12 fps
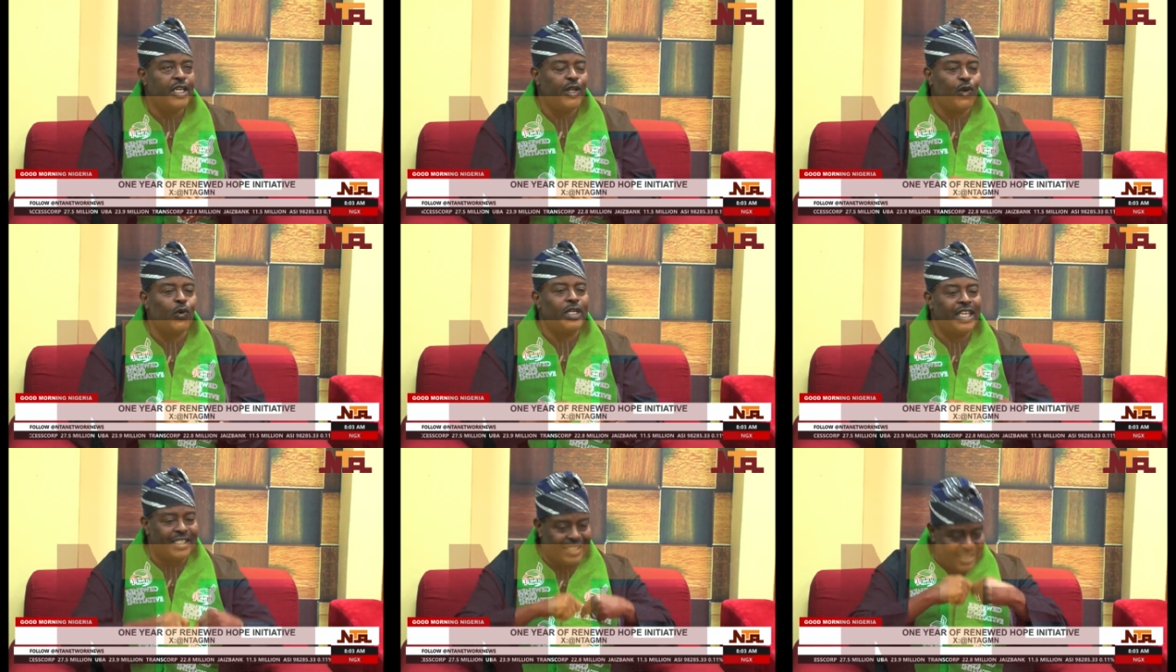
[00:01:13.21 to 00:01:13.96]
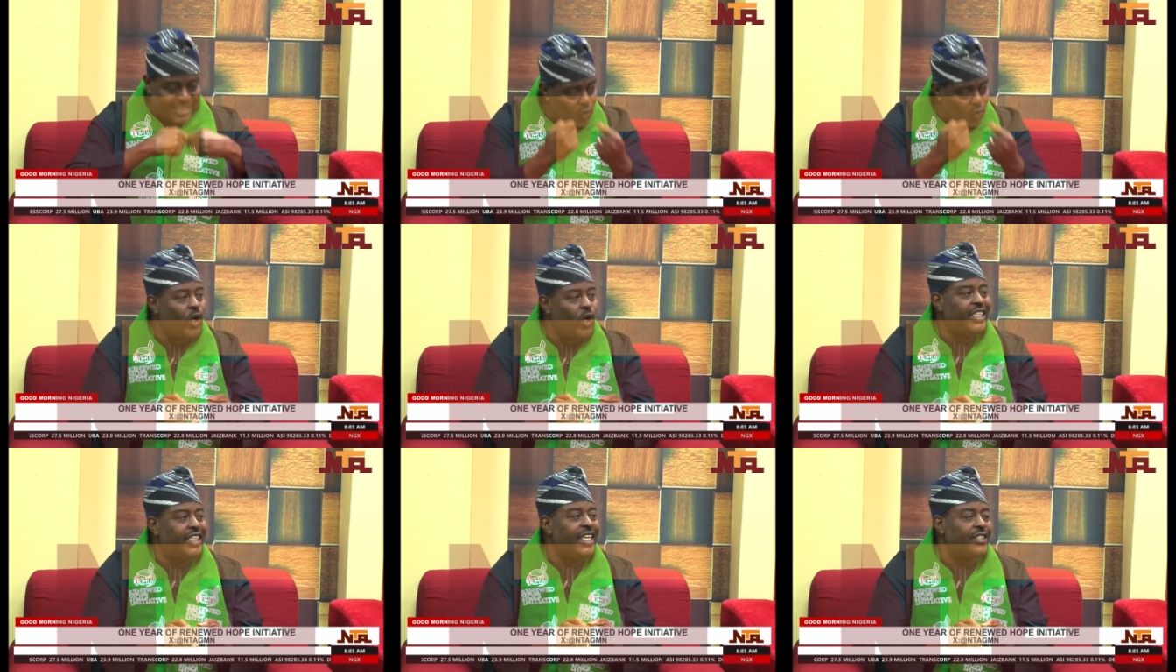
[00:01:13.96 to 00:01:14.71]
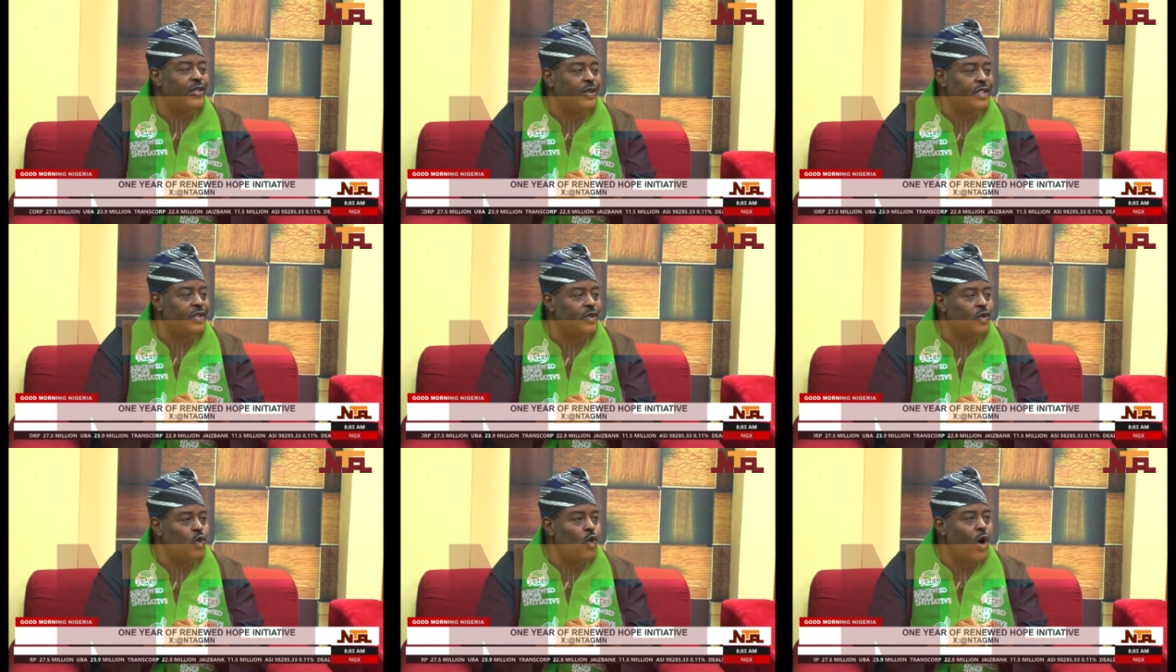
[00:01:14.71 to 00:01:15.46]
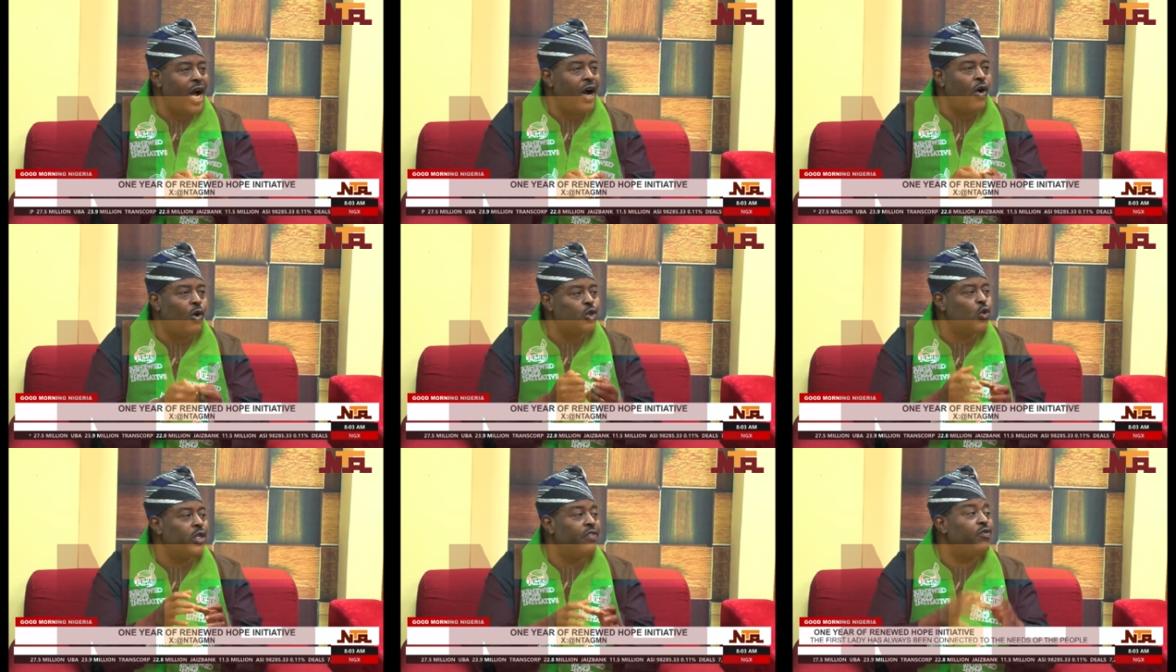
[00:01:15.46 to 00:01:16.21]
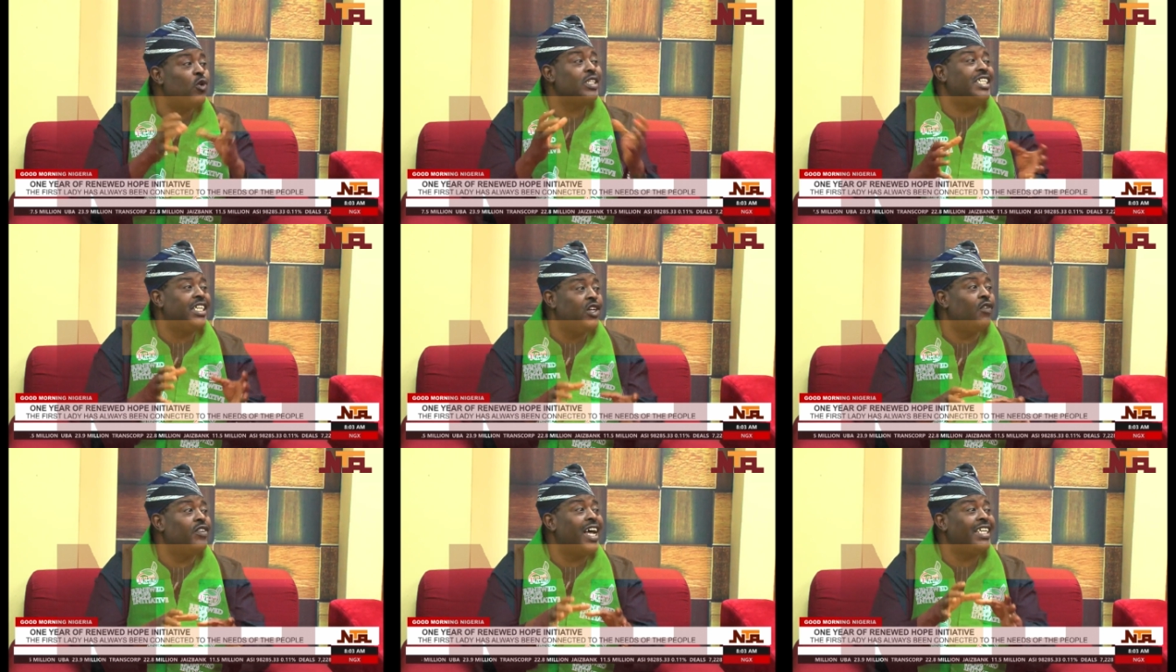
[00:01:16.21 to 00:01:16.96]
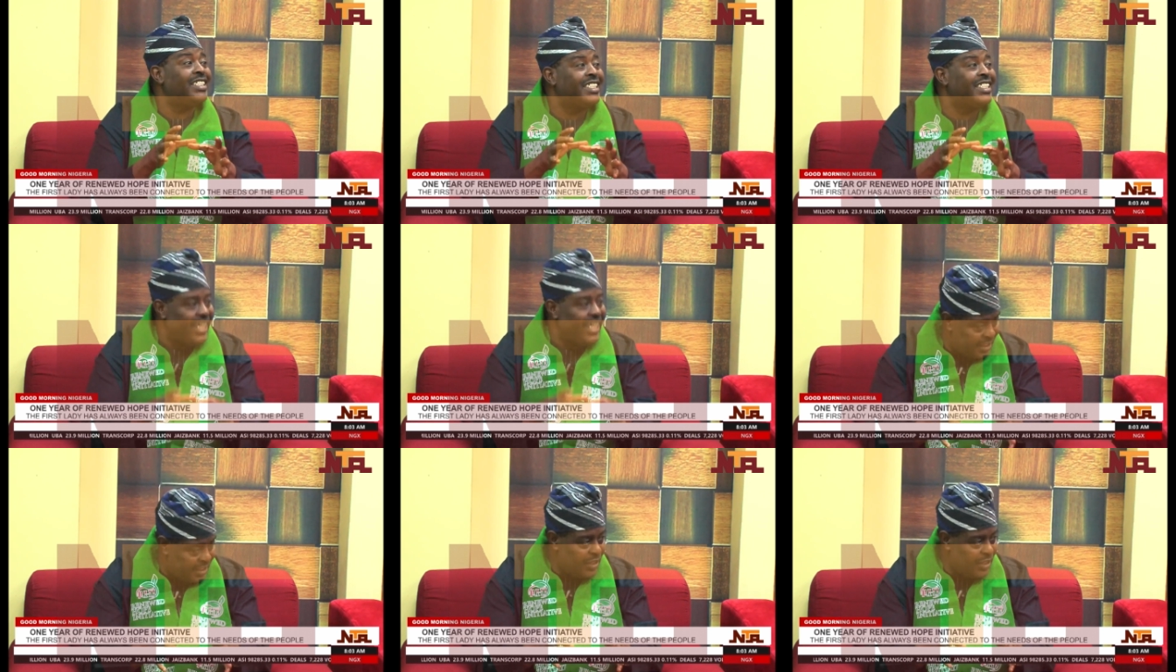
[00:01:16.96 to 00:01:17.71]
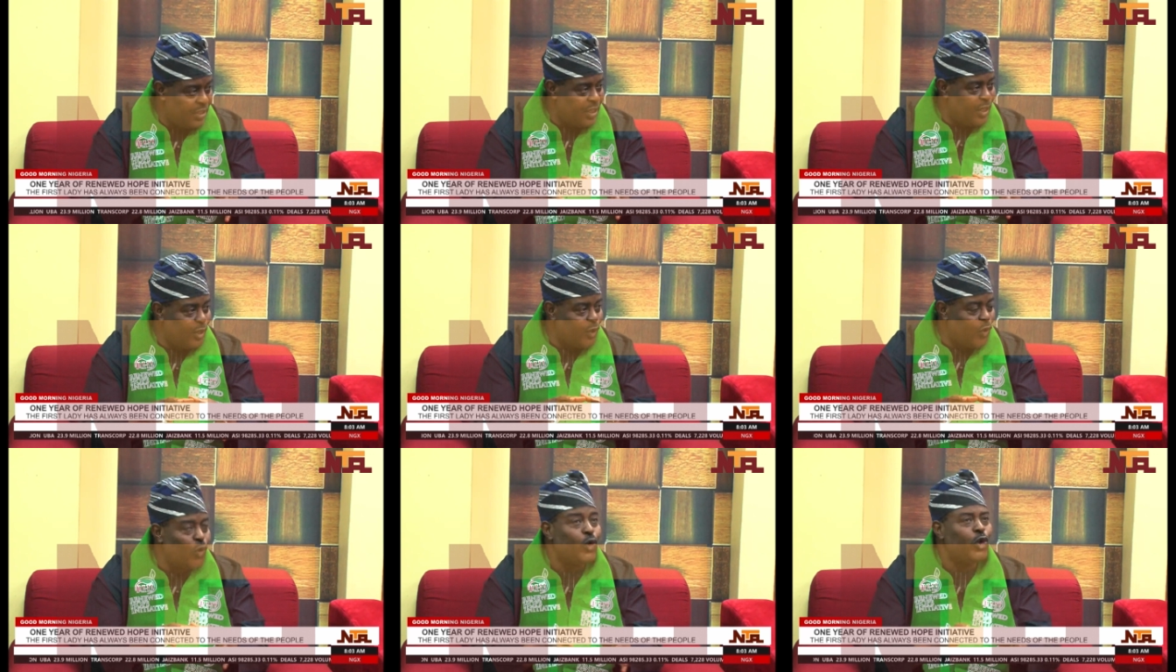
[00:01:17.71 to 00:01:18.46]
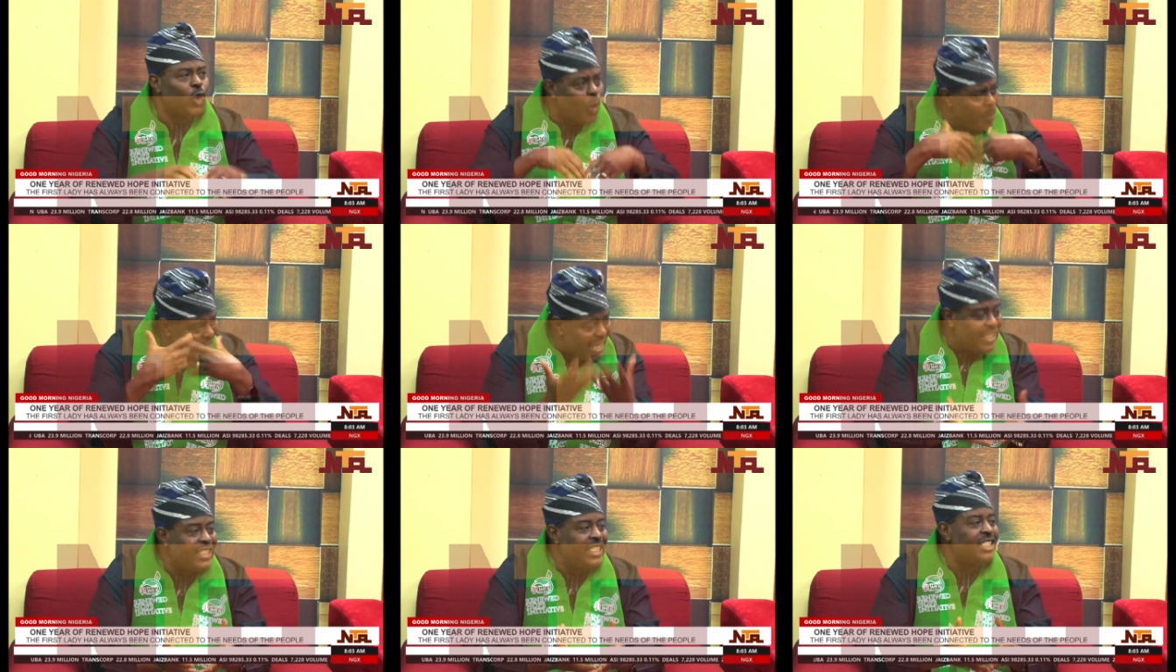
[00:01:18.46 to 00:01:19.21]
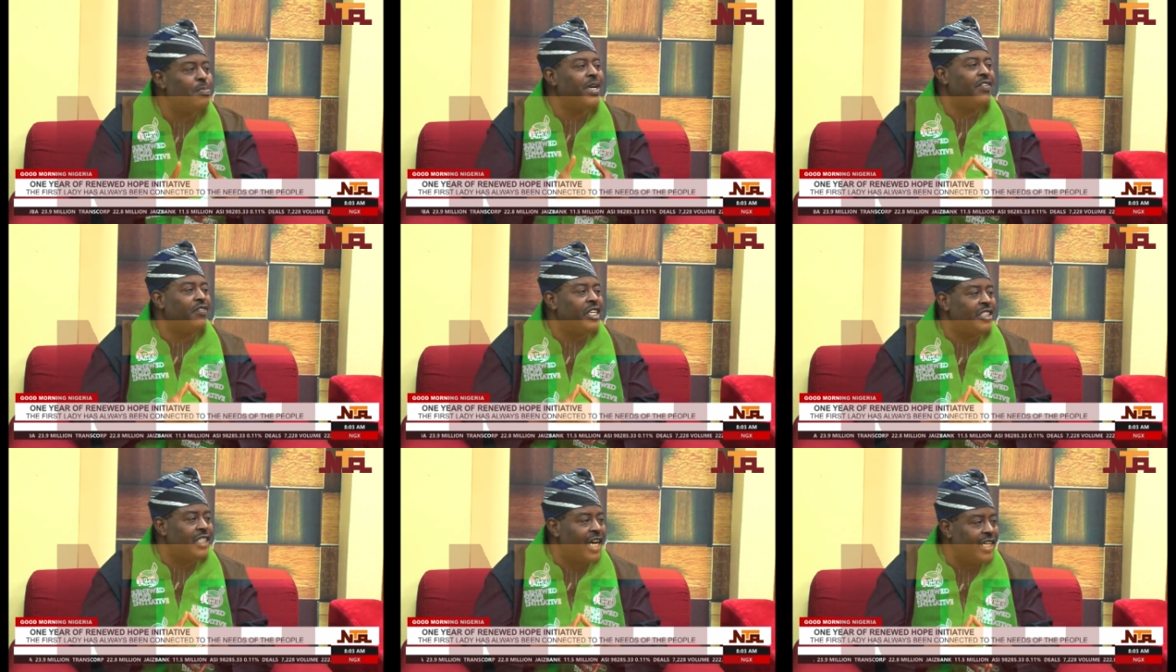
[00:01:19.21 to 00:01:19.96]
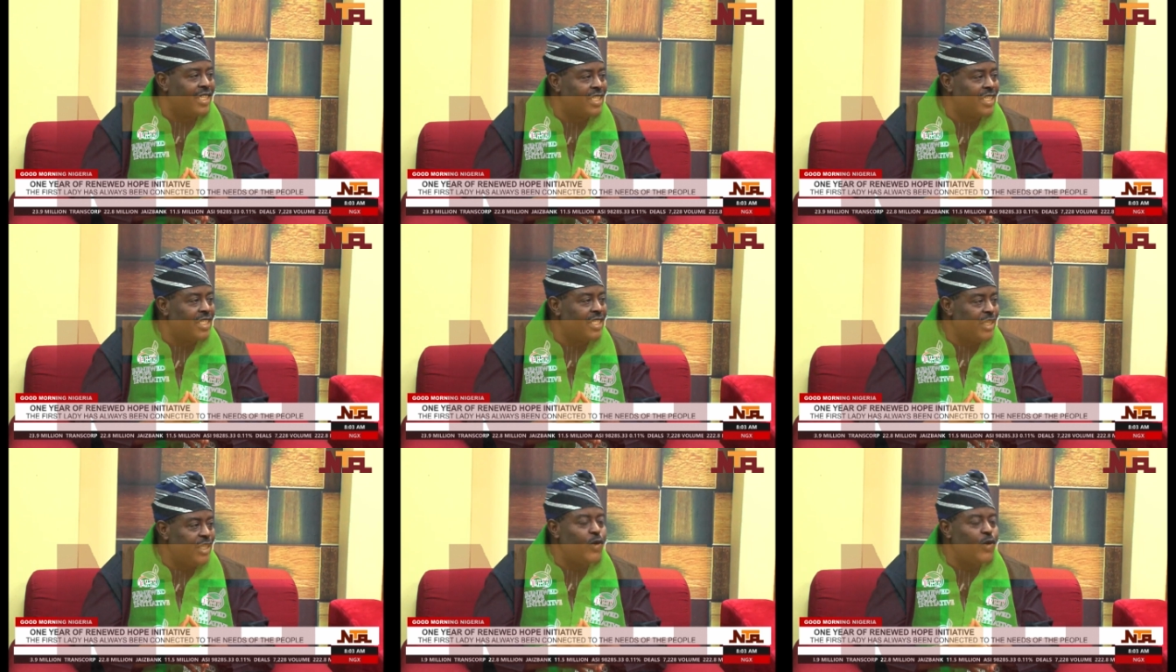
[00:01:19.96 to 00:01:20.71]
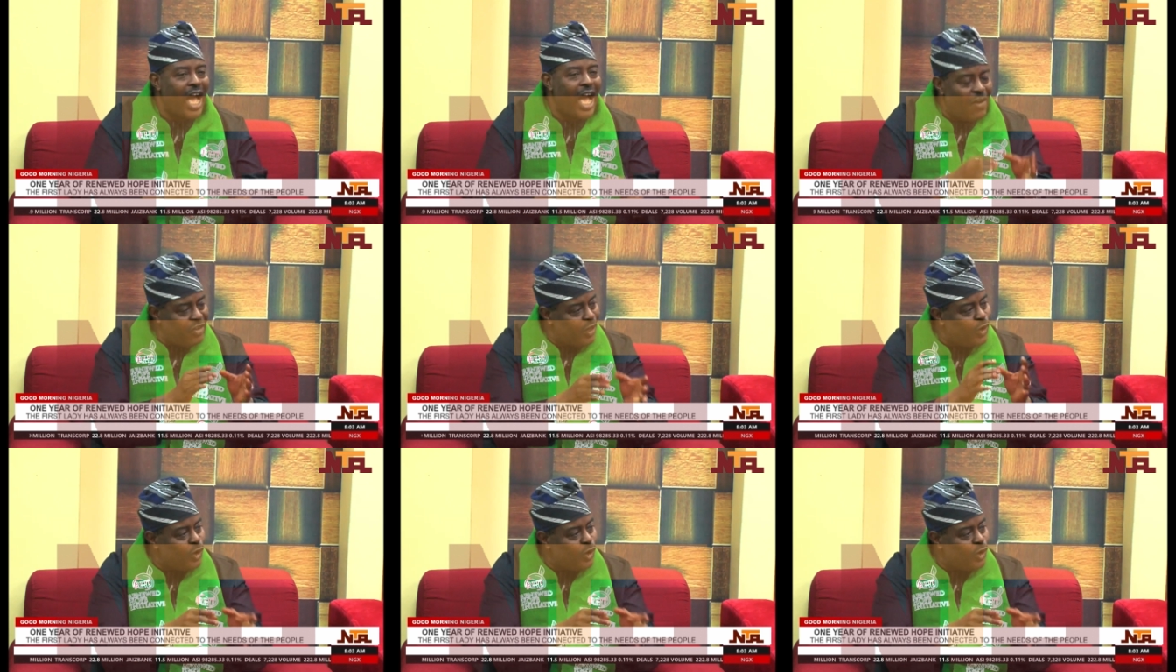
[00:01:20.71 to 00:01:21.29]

You know, the state coordinators, who are also the first lady of that state, you know, nominate this beneficiary, you know, having gone